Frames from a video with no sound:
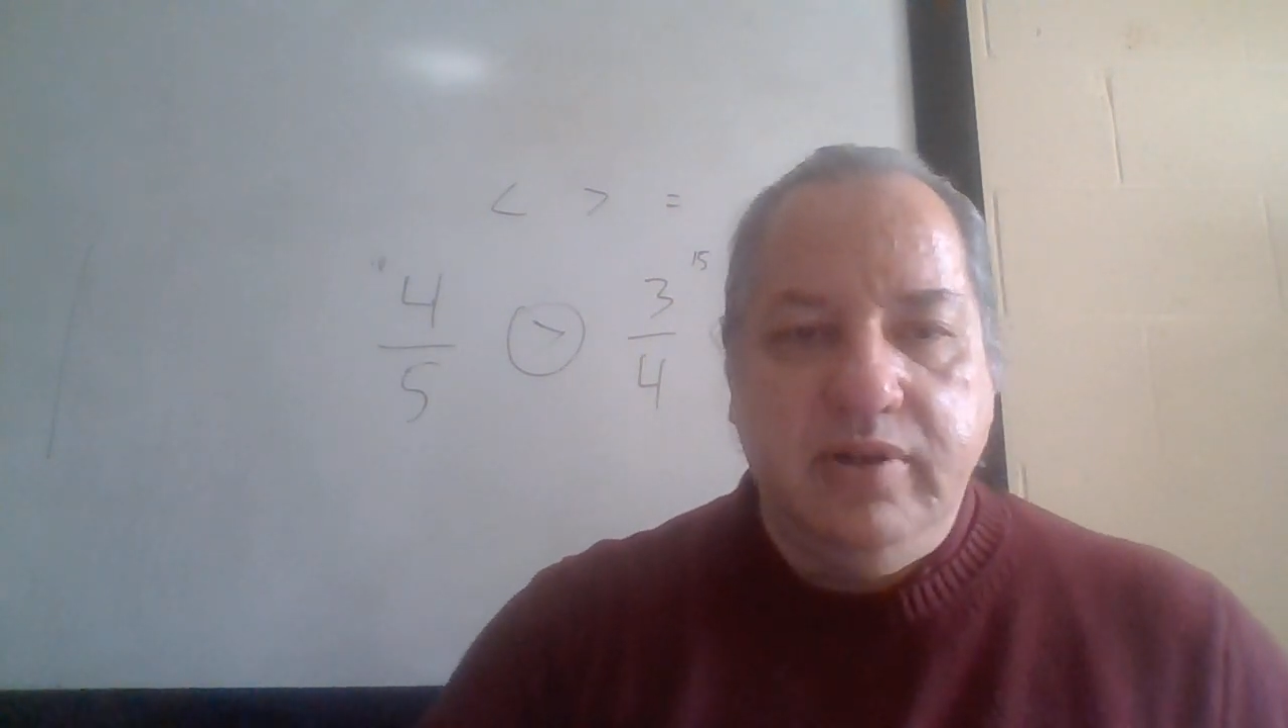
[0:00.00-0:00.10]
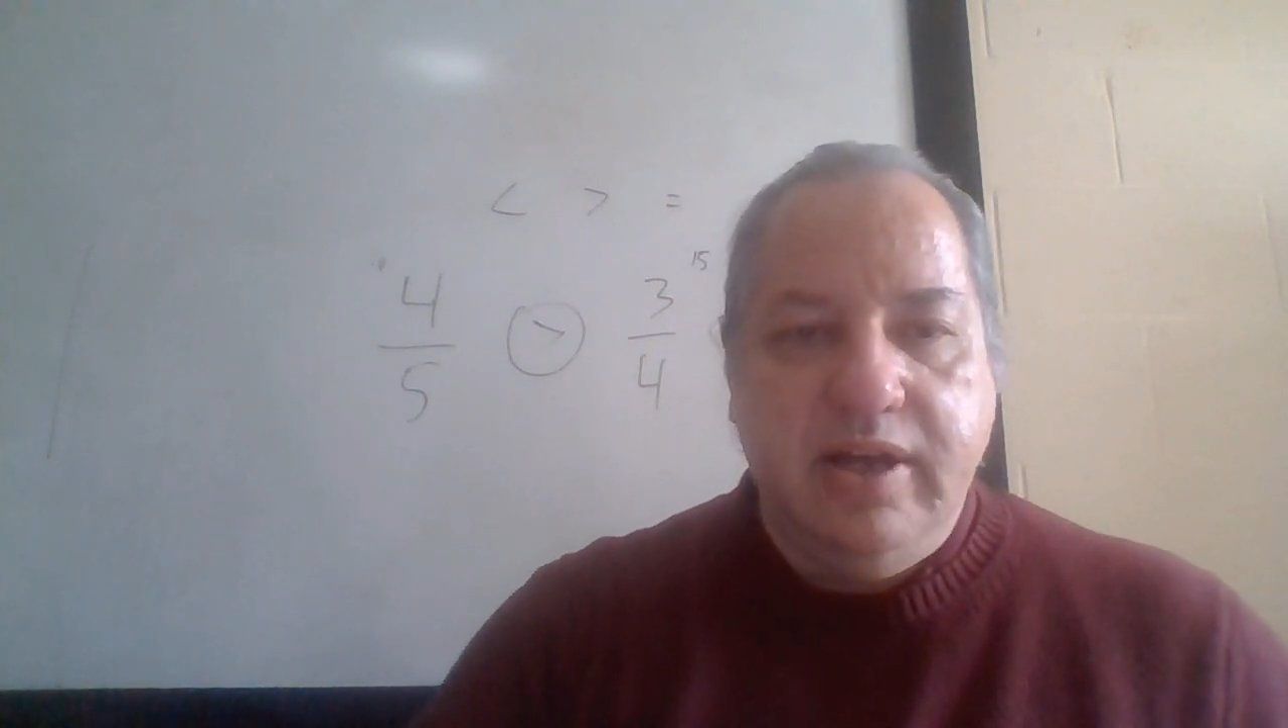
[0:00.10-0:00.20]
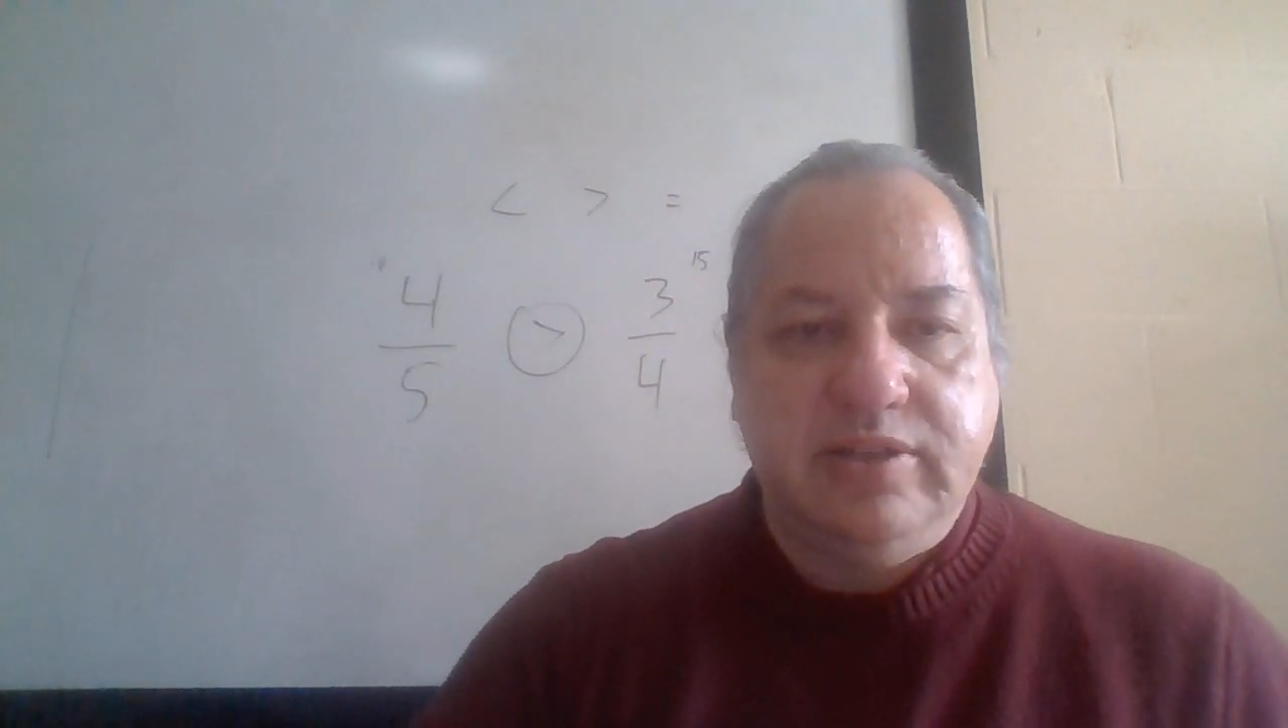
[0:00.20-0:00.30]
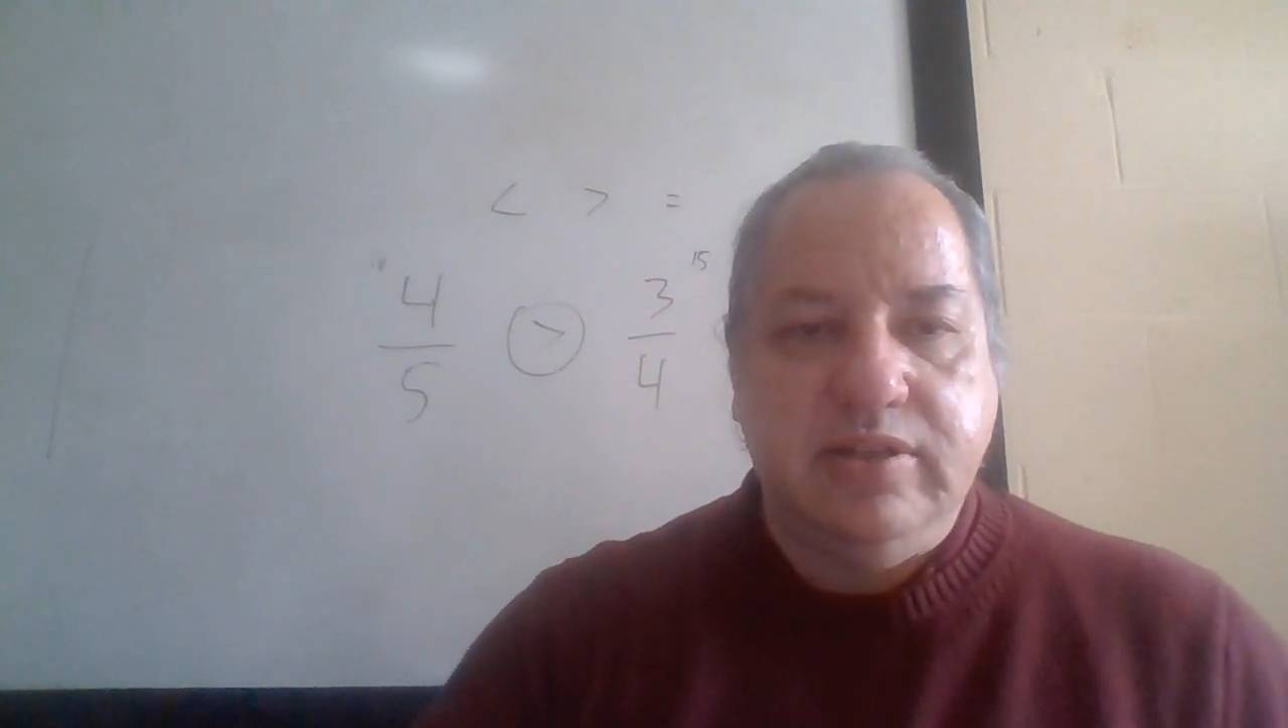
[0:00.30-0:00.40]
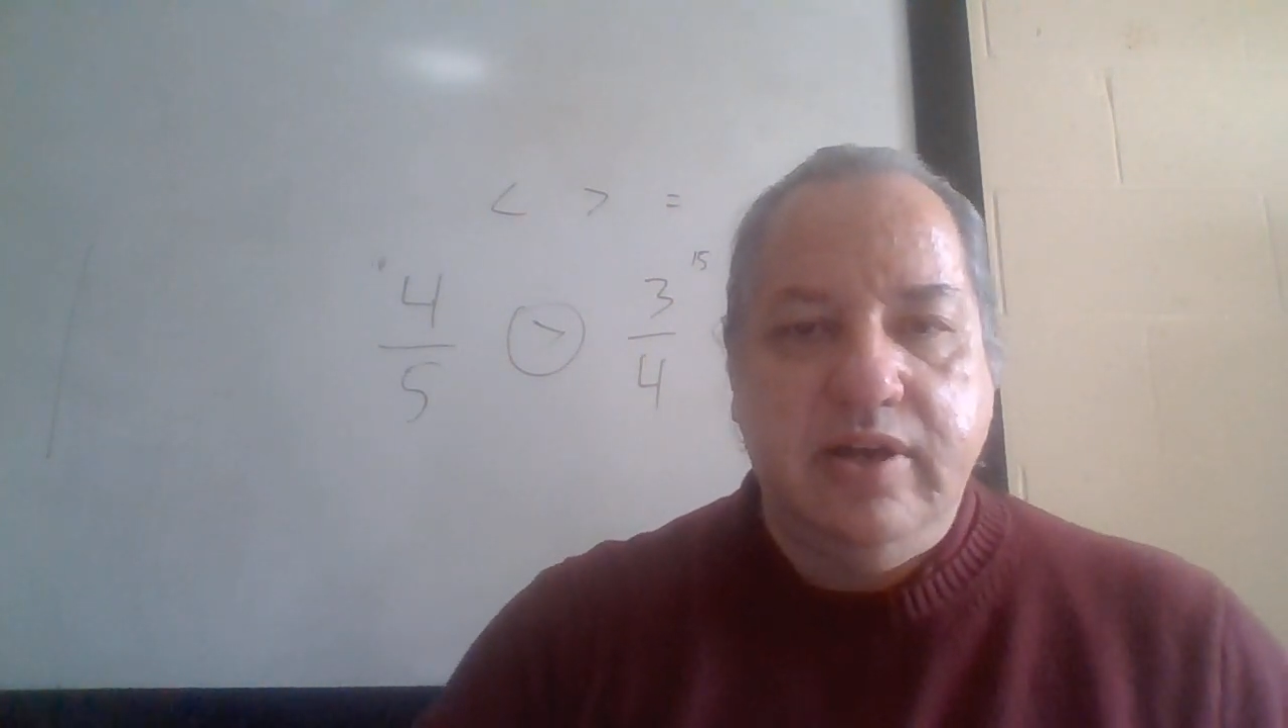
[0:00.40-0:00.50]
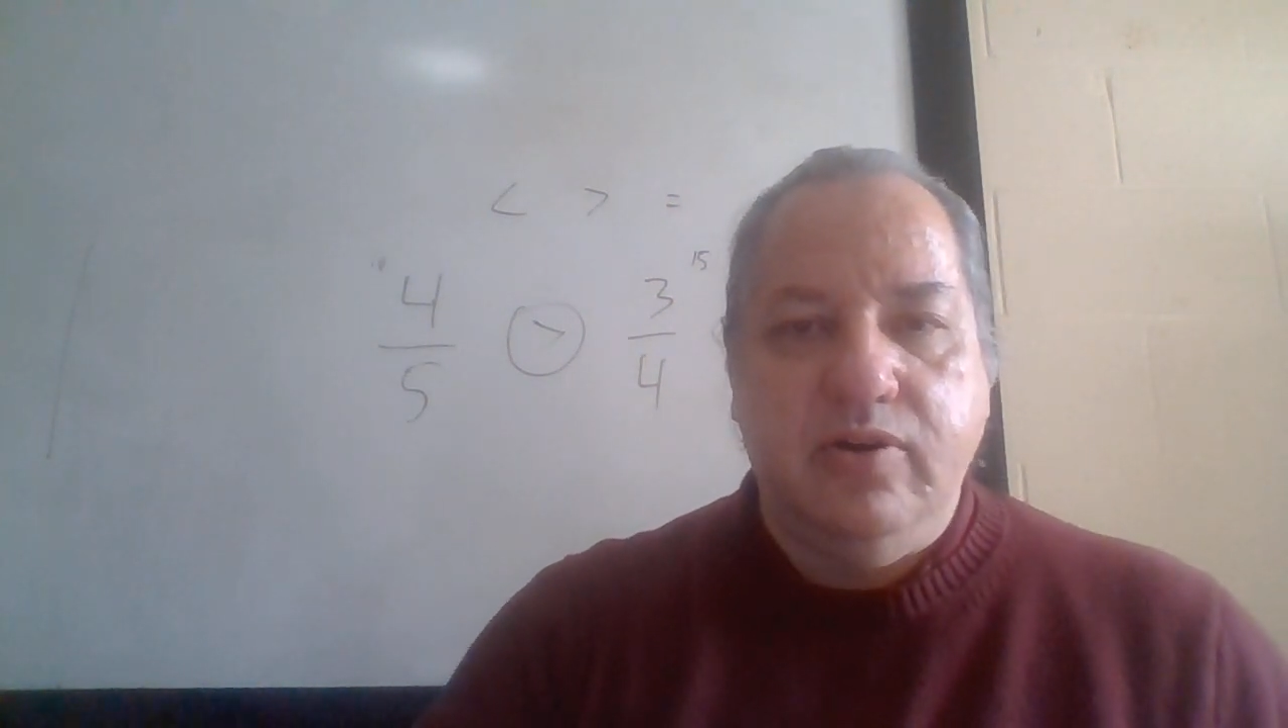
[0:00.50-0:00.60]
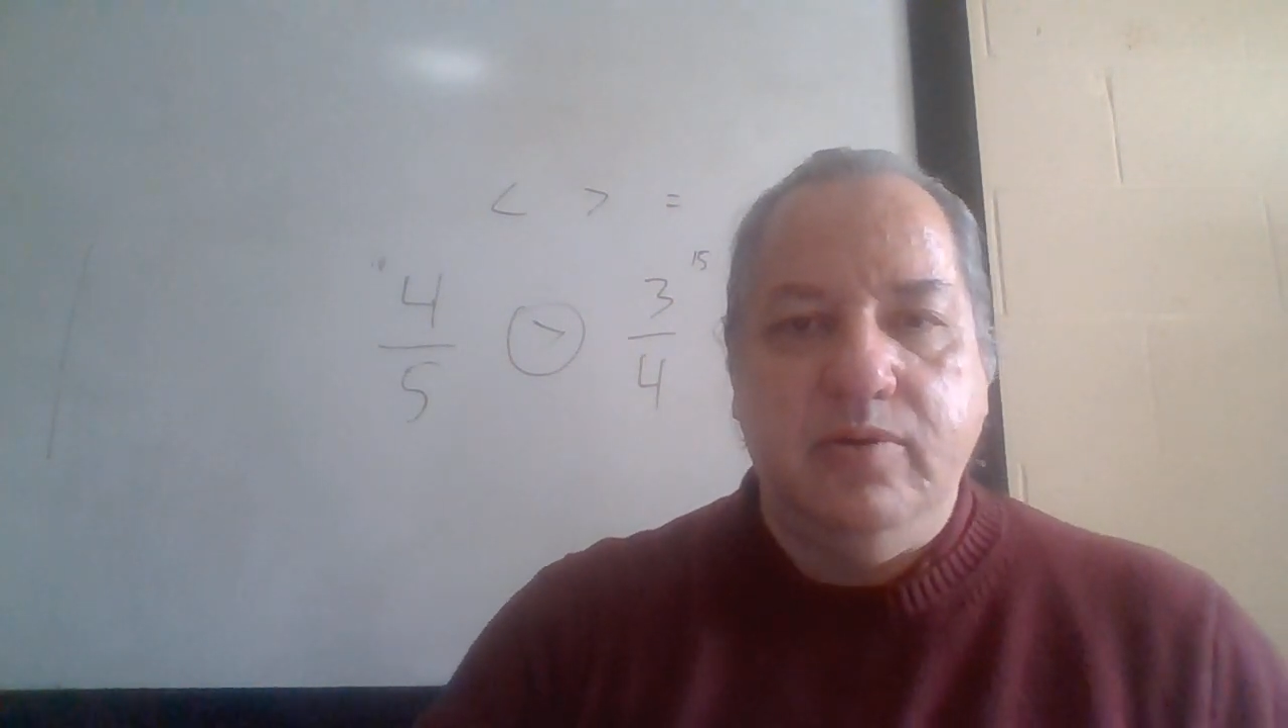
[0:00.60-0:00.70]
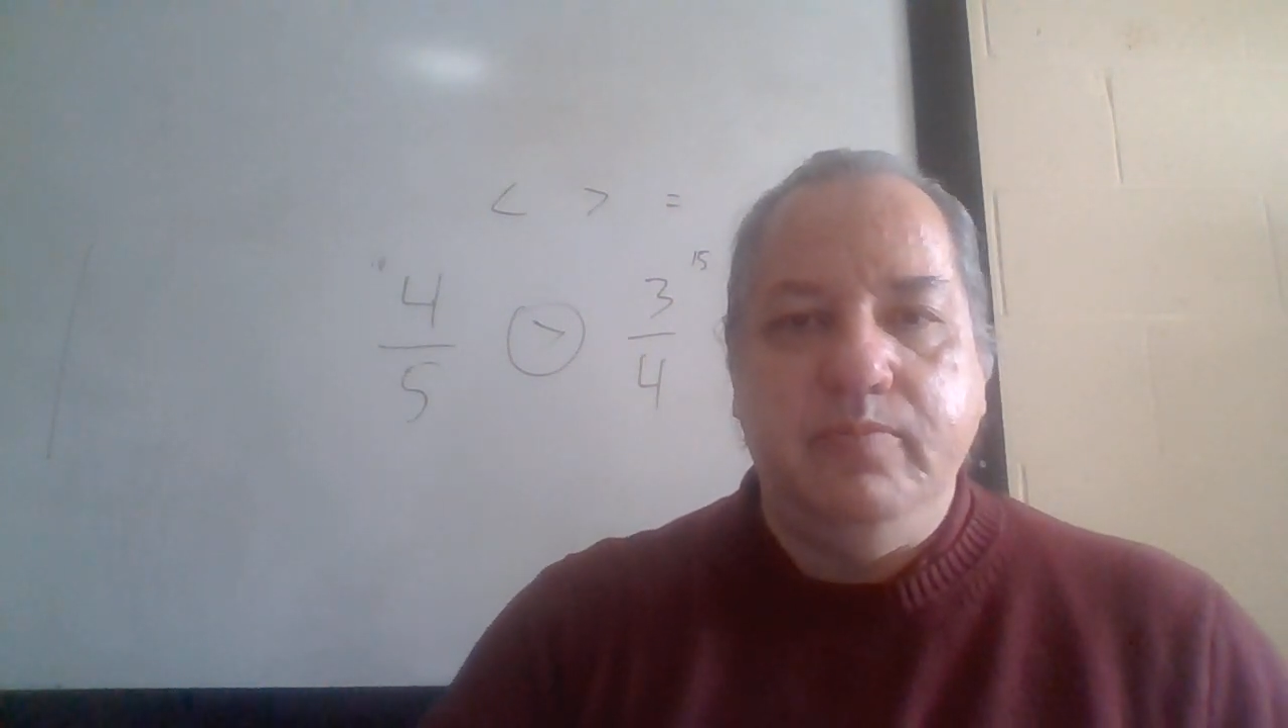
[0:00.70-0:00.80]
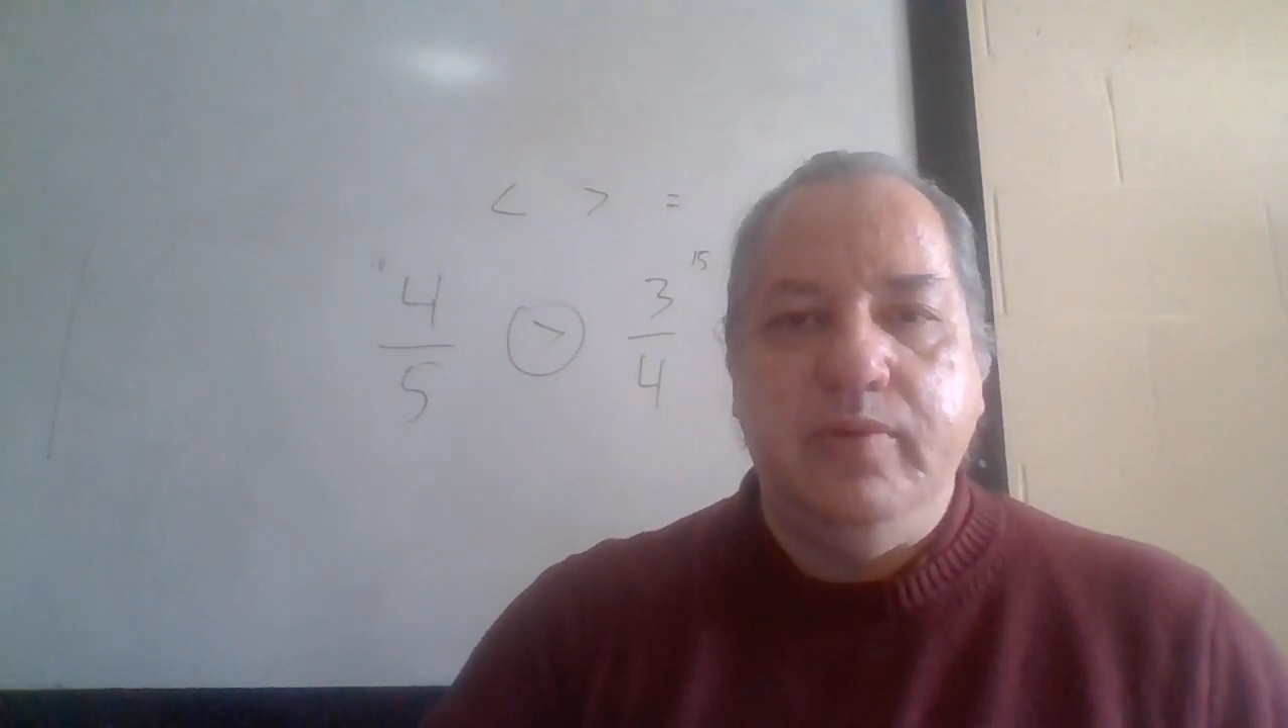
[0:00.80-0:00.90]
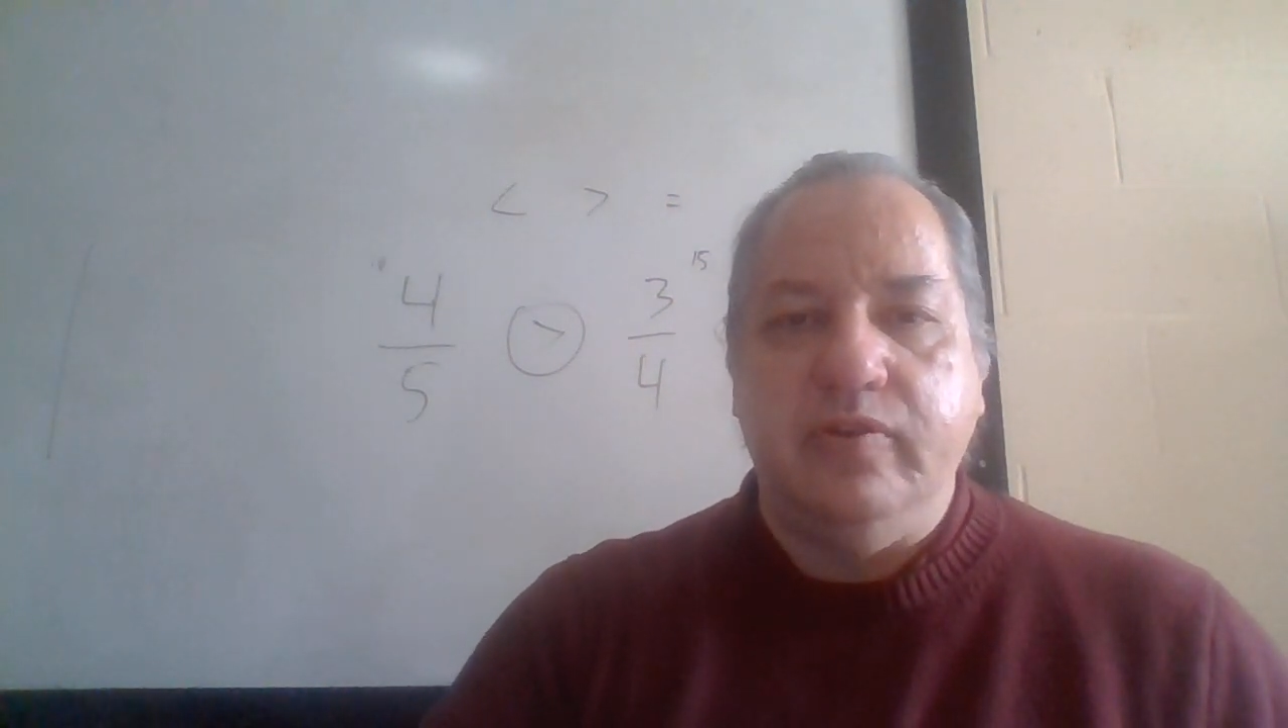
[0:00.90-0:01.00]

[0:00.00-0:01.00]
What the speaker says: lesson, I hope,